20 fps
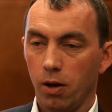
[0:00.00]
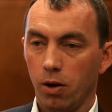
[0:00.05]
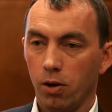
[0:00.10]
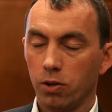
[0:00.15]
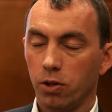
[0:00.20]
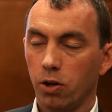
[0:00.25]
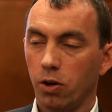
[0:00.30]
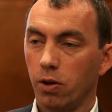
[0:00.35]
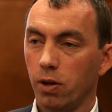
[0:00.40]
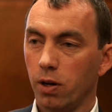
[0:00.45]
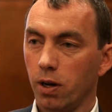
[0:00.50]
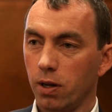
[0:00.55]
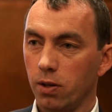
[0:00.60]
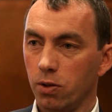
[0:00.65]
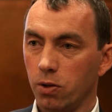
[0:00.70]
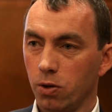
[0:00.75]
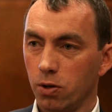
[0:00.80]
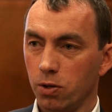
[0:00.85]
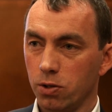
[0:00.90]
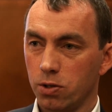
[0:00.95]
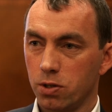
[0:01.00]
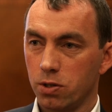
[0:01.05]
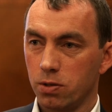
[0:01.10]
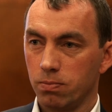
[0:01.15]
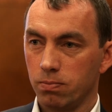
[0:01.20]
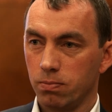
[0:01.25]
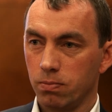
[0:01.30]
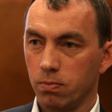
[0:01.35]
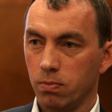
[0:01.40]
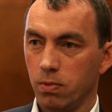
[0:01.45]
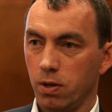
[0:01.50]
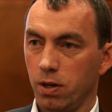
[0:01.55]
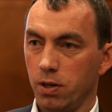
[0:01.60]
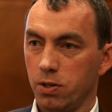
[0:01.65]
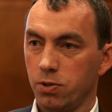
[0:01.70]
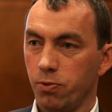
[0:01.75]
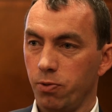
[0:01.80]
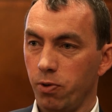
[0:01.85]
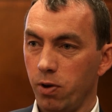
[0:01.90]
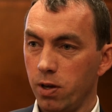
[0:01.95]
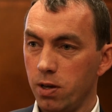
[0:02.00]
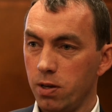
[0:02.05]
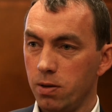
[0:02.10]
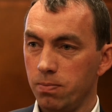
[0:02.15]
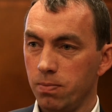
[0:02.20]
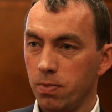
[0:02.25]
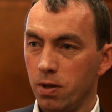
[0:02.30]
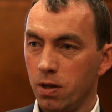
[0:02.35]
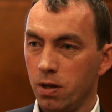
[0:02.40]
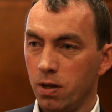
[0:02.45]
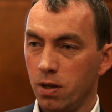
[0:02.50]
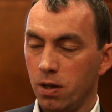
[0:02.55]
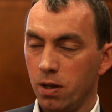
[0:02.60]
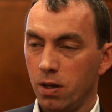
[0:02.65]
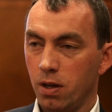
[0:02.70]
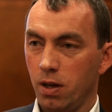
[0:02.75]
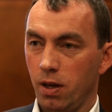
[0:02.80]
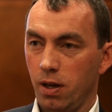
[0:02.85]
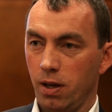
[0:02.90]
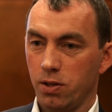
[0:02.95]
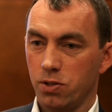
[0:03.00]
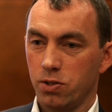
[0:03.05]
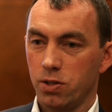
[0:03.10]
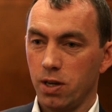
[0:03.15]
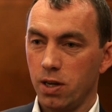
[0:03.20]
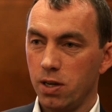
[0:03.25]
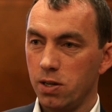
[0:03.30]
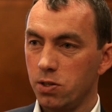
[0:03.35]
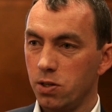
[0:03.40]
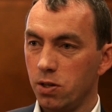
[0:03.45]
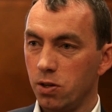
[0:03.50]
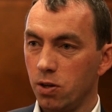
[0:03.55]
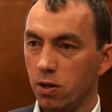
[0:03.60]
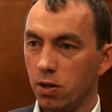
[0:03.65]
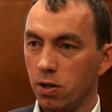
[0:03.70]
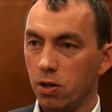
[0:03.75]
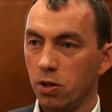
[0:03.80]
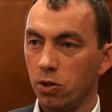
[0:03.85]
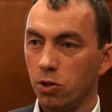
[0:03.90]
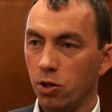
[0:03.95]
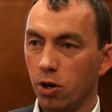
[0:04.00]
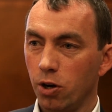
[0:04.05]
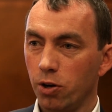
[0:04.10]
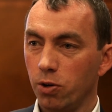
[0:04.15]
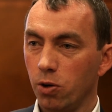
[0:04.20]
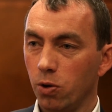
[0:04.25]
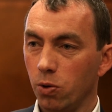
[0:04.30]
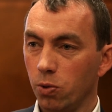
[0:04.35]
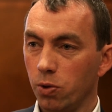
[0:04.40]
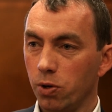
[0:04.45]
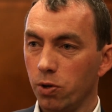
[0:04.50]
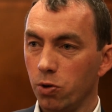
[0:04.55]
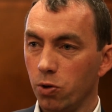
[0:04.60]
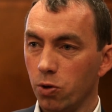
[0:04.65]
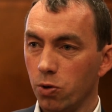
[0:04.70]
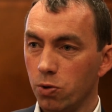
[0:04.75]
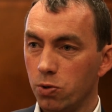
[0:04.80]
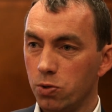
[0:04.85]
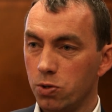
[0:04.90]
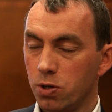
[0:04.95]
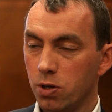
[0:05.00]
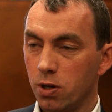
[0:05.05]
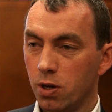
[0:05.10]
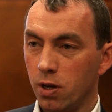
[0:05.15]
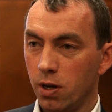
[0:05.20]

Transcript: Undoubtedly it does. It's free, it's easy to download and use,